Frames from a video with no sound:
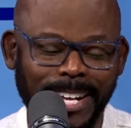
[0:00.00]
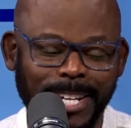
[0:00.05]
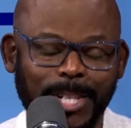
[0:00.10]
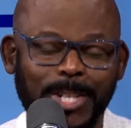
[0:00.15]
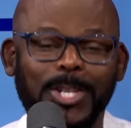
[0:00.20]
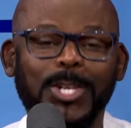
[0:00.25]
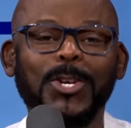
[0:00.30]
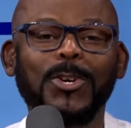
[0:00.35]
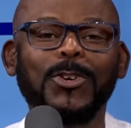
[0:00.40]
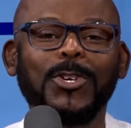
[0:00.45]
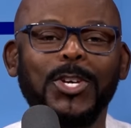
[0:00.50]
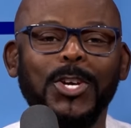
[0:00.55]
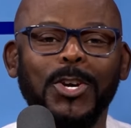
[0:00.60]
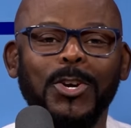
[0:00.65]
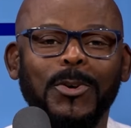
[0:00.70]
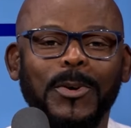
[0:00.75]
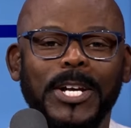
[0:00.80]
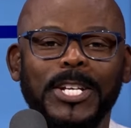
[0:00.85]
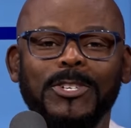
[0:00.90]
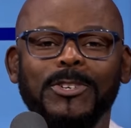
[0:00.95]
to
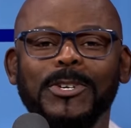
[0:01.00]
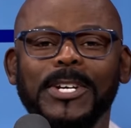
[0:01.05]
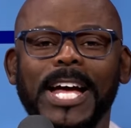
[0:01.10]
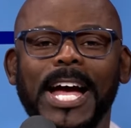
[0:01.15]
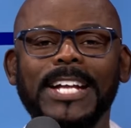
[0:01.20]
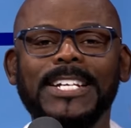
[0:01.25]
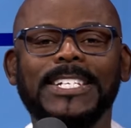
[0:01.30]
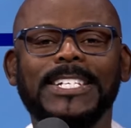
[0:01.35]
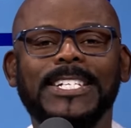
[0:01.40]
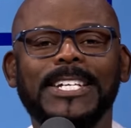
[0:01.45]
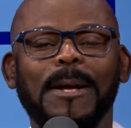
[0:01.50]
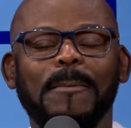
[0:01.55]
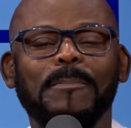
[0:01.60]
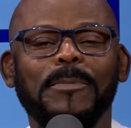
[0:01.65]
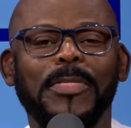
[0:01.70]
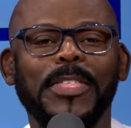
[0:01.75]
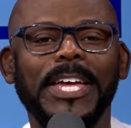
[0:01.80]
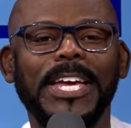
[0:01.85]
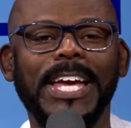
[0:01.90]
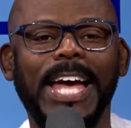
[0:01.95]
you and you got
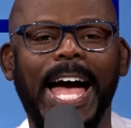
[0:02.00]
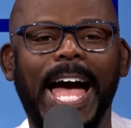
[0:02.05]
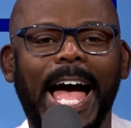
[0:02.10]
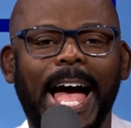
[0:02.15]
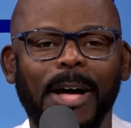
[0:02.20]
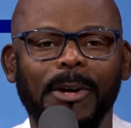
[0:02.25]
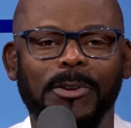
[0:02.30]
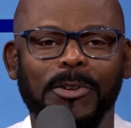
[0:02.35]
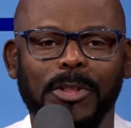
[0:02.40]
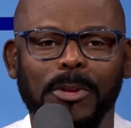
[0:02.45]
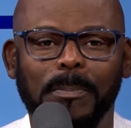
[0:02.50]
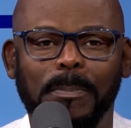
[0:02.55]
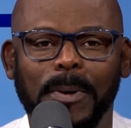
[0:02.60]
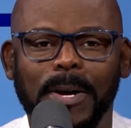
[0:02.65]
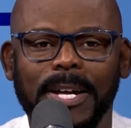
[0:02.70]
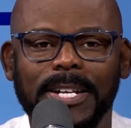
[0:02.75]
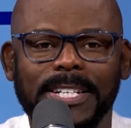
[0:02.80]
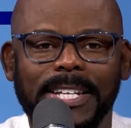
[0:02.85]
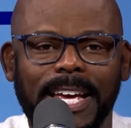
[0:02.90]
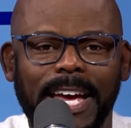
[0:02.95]
something out of the
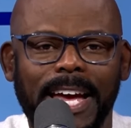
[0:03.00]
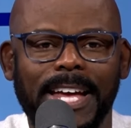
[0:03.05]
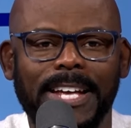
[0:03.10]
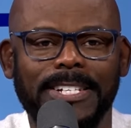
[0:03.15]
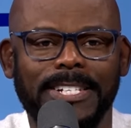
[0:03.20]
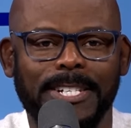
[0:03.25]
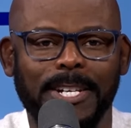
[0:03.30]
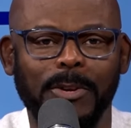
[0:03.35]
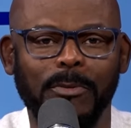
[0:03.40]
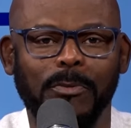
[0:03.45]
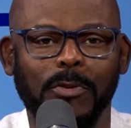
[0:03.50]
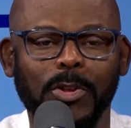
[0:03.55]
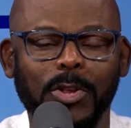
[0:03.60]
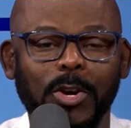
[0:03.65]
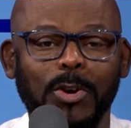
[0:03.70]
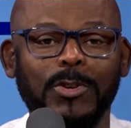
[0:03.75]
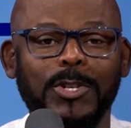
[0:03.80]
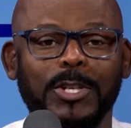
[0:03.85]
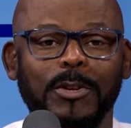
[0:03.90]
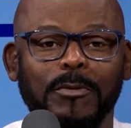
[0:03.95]
podcast. And for
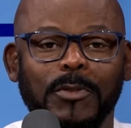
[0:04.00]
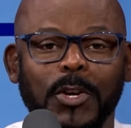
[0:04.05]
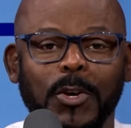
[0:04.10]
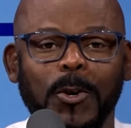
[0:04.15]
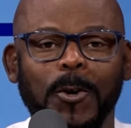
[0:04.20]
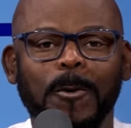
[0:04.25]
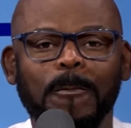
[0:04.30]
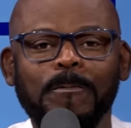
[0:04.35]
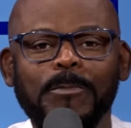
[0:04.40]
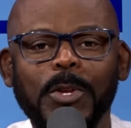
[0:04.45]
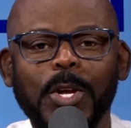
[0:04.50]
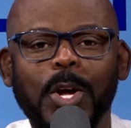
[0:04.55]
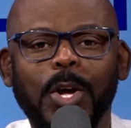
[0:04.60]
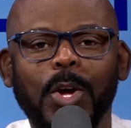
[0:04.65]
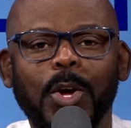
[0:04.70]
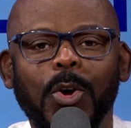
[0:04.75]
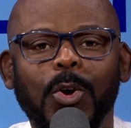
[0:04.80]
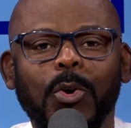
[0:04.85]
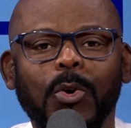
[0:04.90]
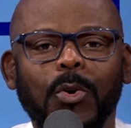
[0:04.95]
those of you
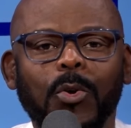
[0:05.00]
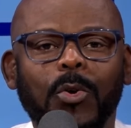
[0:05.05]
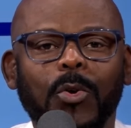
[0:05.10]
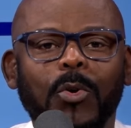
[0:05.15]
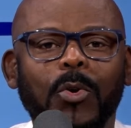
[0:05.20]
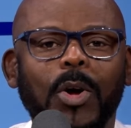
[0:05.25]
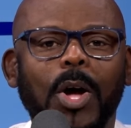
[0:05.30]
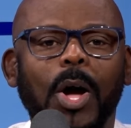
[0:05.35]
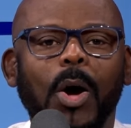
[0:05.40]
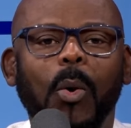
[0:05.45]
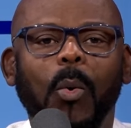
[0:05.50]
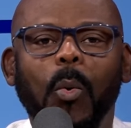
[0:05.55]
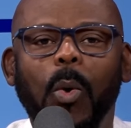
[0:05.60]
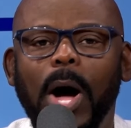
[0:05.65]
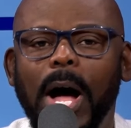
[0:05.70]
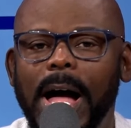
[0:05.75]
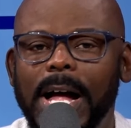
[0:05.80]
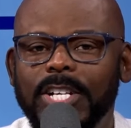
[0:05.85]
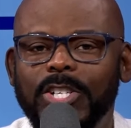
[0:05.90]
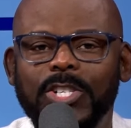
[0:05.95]
who
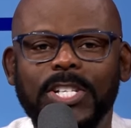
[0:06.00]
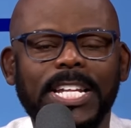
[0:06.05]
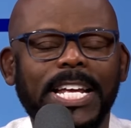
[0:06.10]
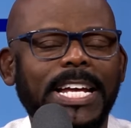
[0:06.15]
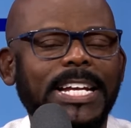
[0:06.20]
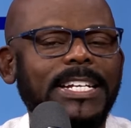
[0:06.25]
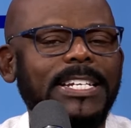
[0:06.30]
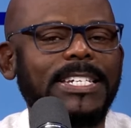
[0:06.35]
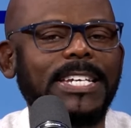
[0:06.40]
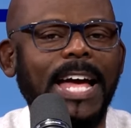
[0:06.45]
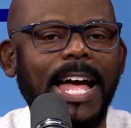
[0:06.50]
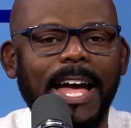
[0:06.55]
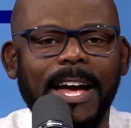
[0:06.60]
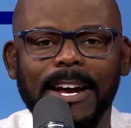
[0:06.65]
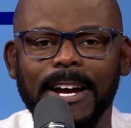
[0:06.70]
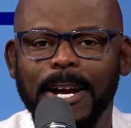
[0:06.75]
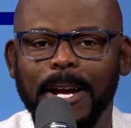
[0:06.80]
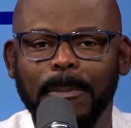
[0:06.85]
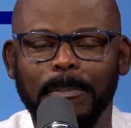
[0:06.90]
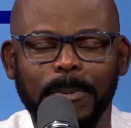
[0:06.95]
watched the
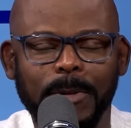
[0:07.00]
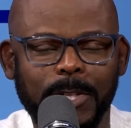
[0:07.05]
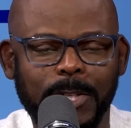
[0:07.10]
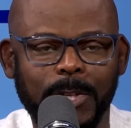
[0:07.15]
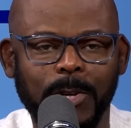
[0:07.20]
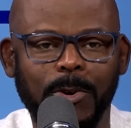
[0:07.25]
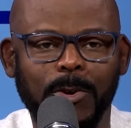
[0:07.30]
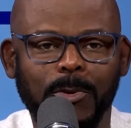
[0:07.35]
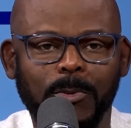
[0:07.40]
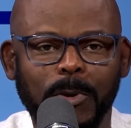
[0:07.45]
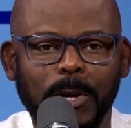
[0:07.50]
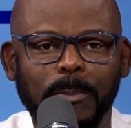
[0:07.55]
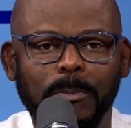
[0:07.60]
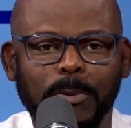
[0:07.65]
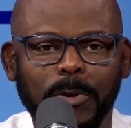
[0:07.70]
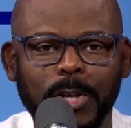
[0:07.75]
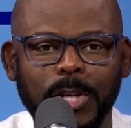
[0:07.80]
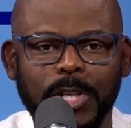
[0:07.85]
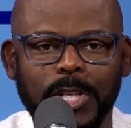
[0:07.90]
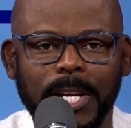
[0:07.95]
entire episode, we
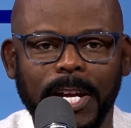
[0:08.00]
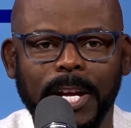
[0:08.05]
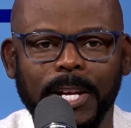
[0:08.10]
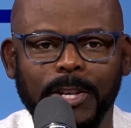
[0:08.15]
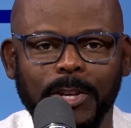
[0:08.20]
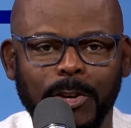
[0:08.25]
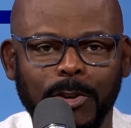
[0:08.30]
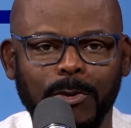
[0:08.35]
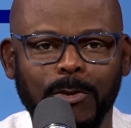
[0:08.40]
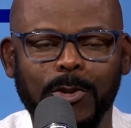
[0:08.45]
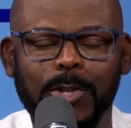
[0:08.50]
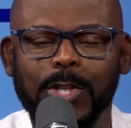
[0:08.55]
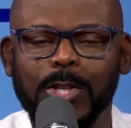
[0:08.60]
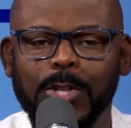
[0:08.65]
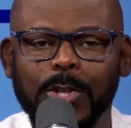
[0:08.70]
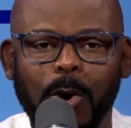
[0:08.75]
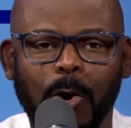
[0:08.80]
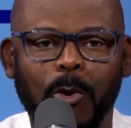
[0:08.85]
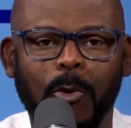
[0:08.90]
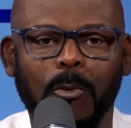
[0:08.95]
appreciate you
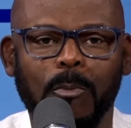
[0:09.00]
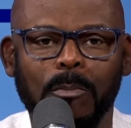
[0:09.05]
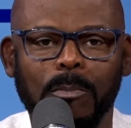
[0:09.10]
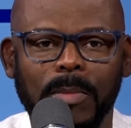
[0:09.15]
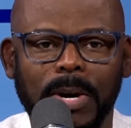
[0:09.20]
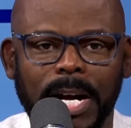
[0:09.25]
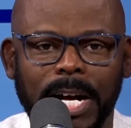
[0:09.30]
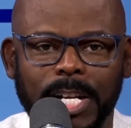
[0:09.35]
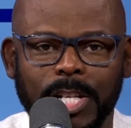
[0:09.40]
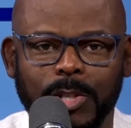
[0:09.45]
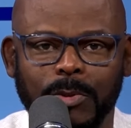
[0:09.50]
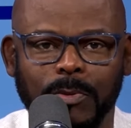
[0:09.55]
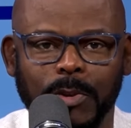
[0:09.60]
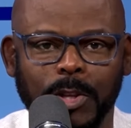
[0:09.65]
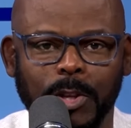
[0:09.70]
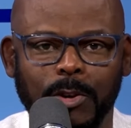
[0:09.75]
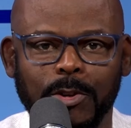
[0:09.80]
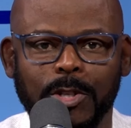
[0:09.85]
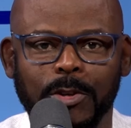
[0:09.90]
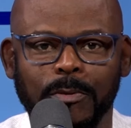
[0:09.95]
so much. For
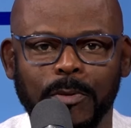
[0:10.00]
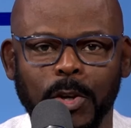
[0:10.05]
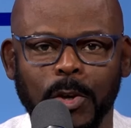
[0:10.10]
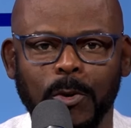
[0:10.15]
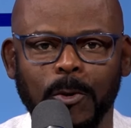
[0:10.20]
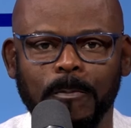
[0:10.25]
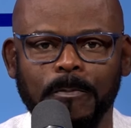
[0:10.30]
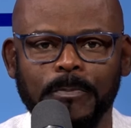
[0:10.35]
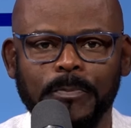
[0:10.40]
those of you